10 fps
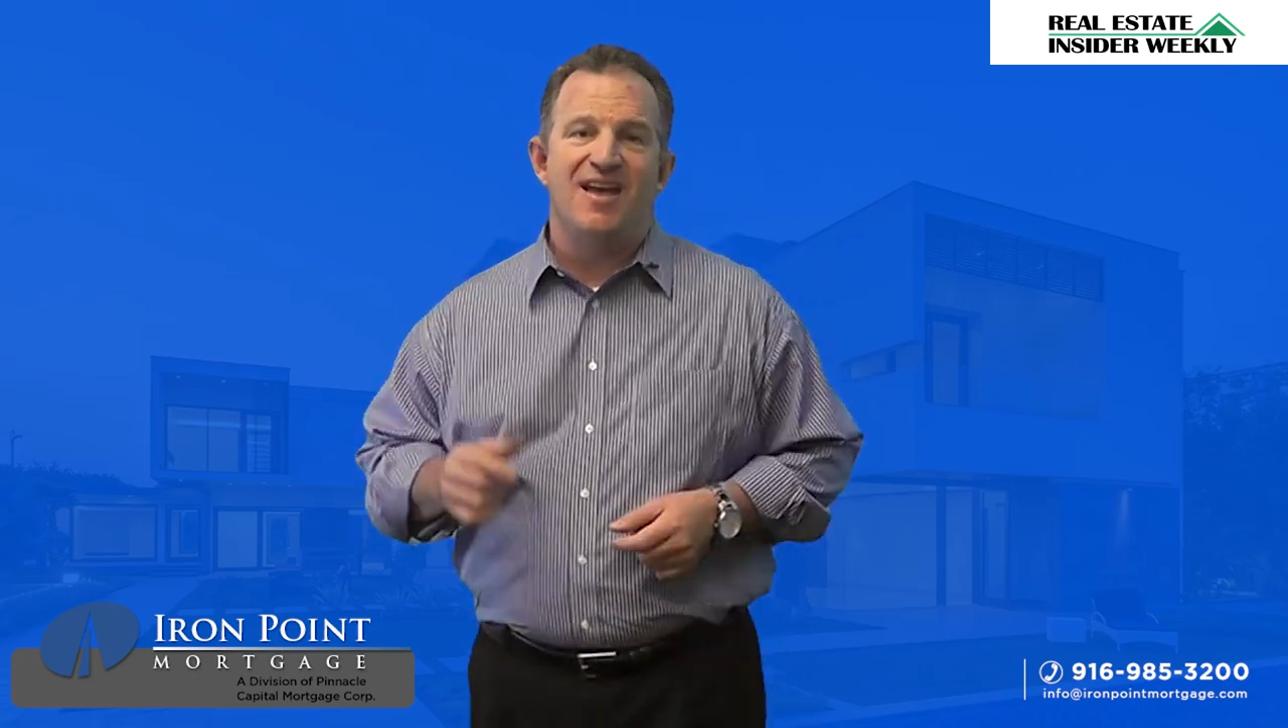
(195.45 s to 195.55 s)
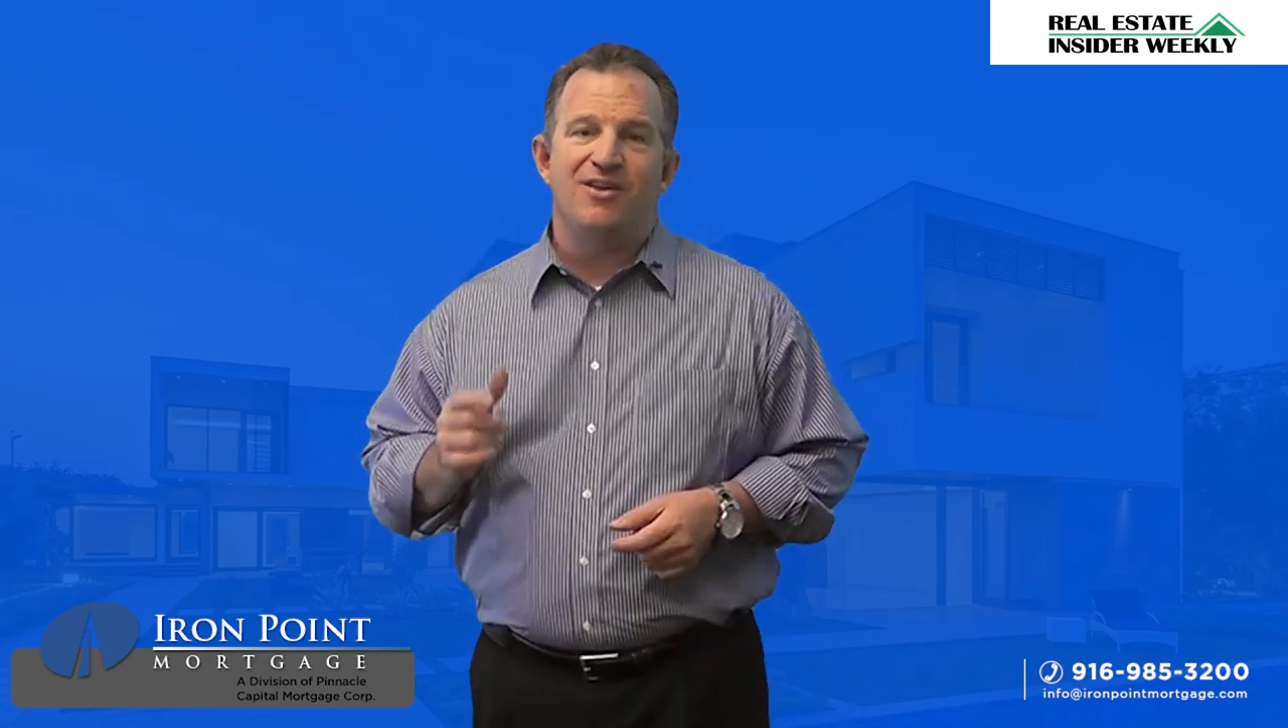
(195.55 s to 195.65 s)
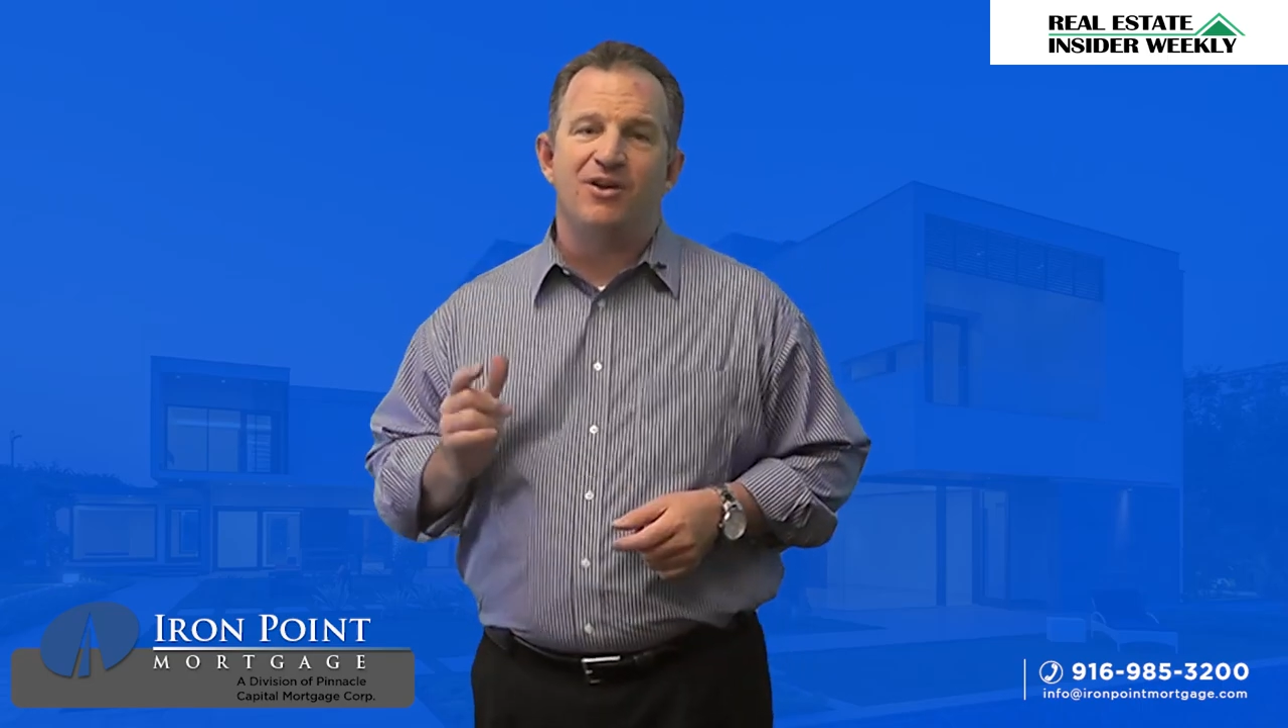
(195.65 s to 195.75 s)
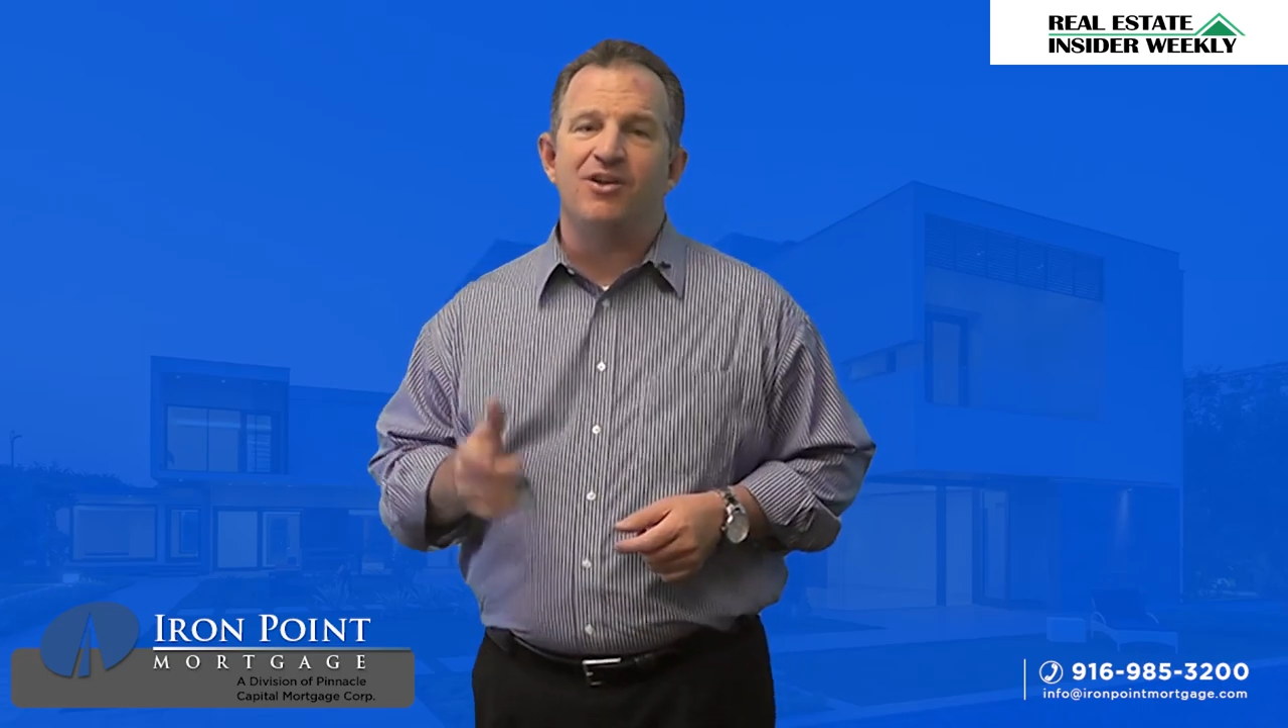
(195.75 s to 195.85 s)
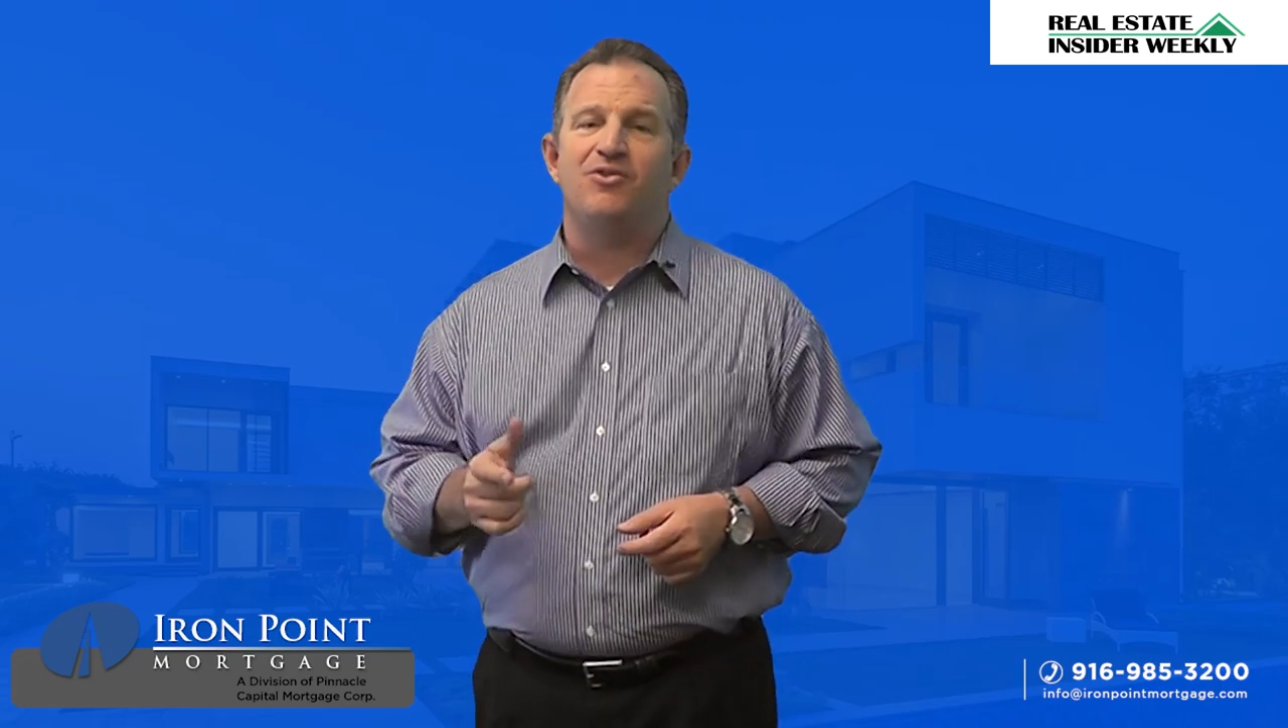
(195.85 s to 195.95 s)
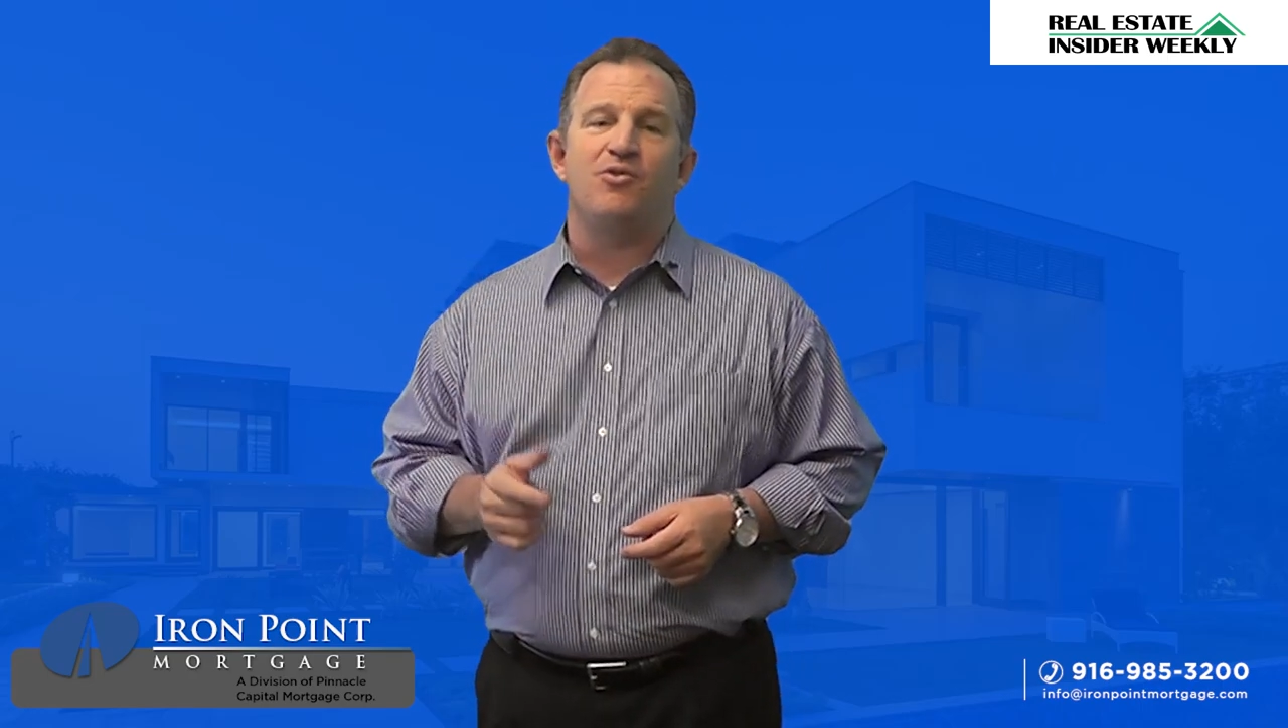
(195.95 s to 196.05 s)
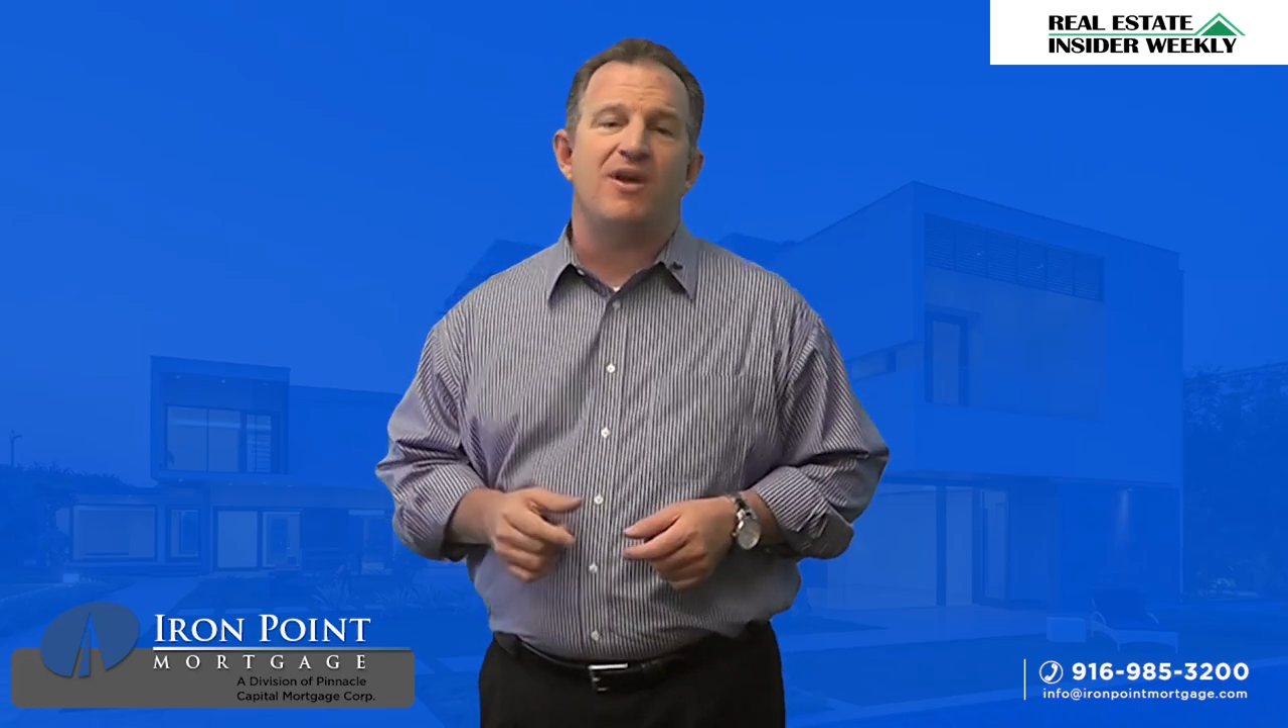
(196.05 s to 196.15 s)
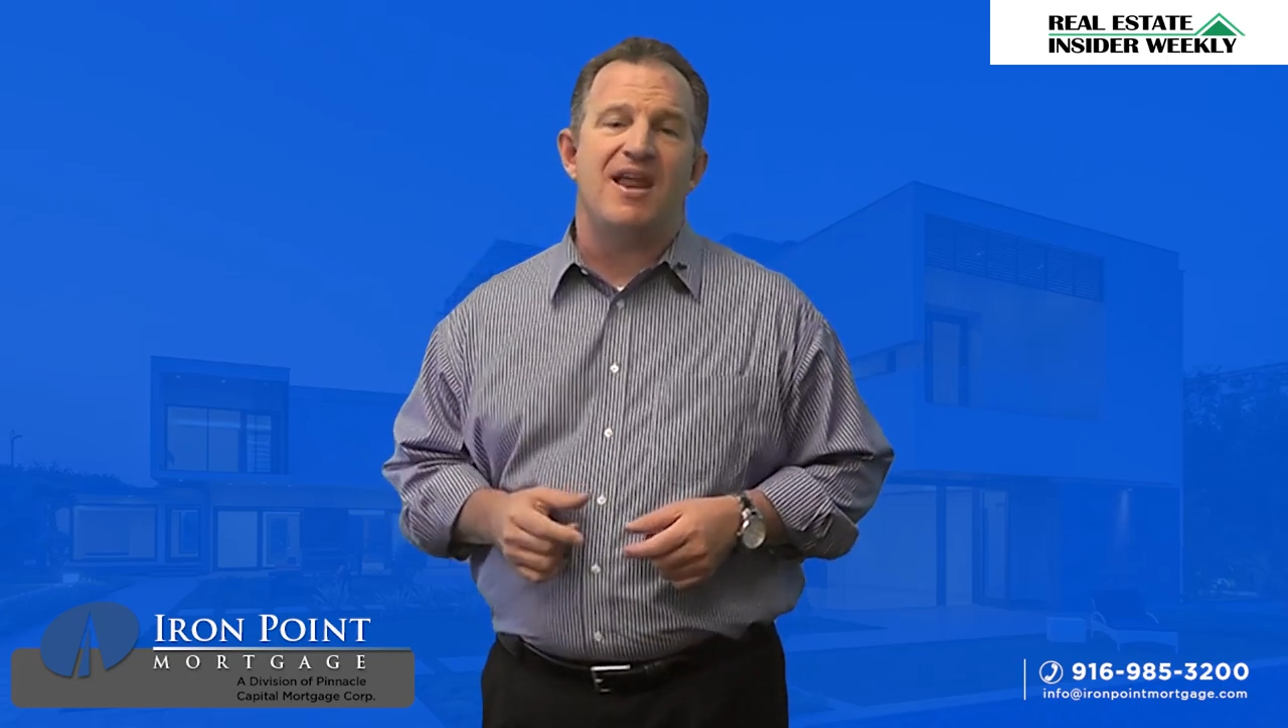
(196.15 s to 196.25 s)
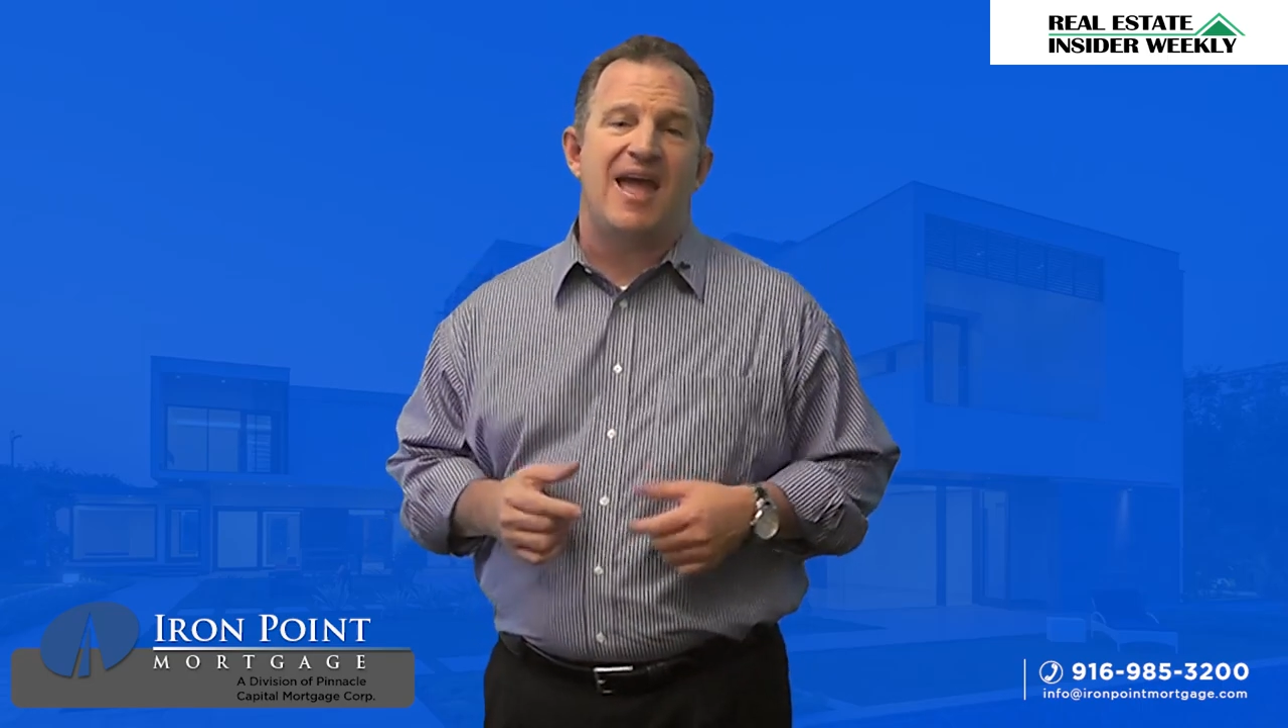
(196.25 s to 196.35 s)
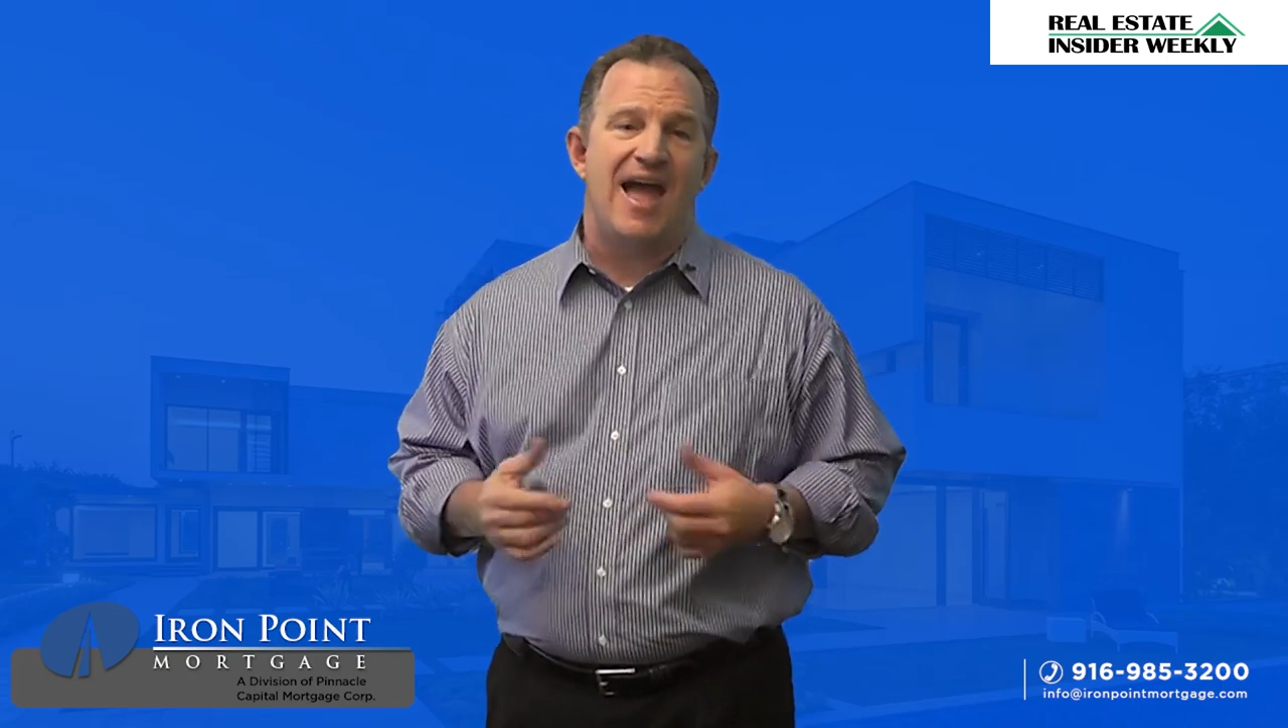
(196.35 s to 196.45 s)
You can create